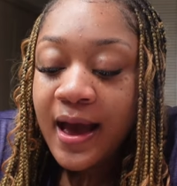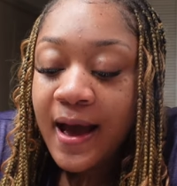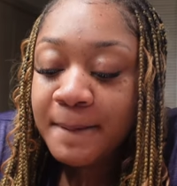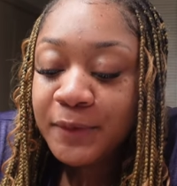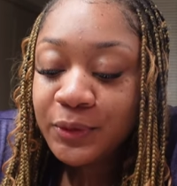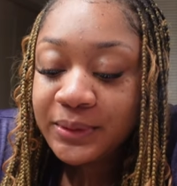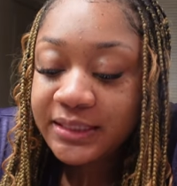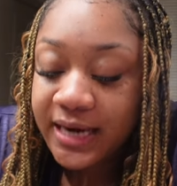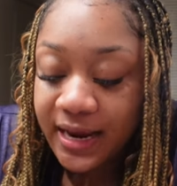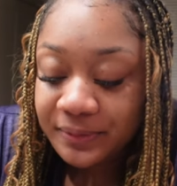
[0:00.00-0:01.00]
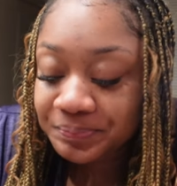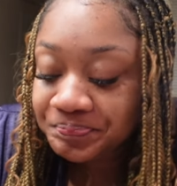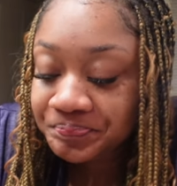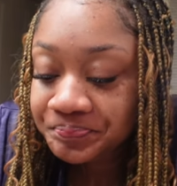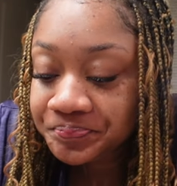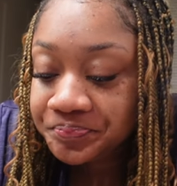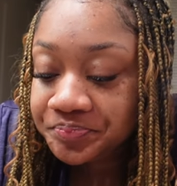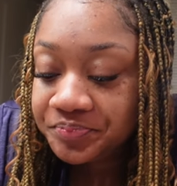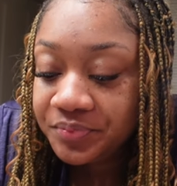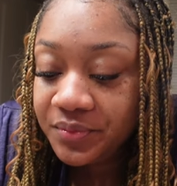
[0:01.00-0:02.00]
I'm gonna do it tonight.
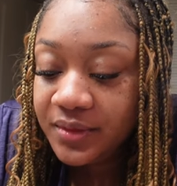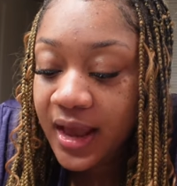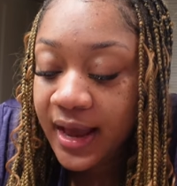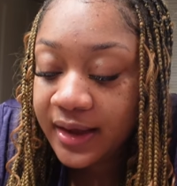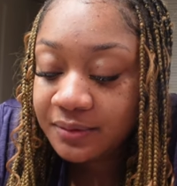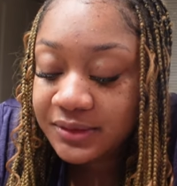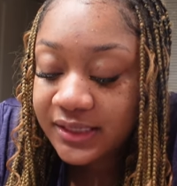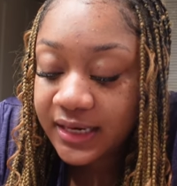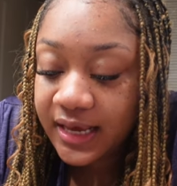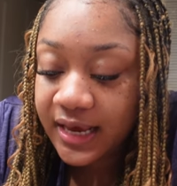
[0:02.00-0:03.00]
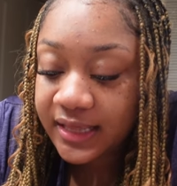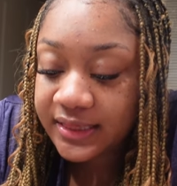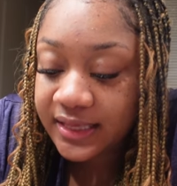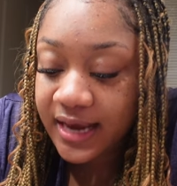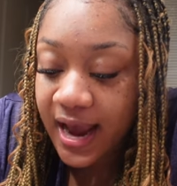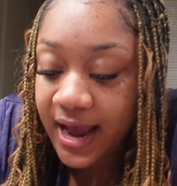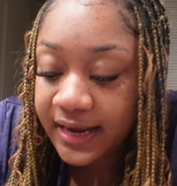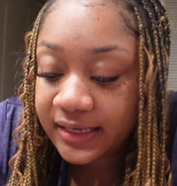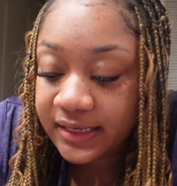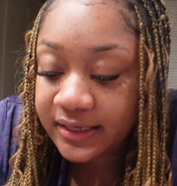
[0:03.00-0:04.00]
I am sitting at the
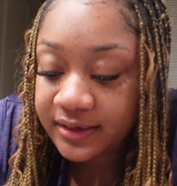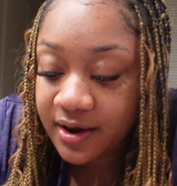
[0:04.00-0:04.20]
island,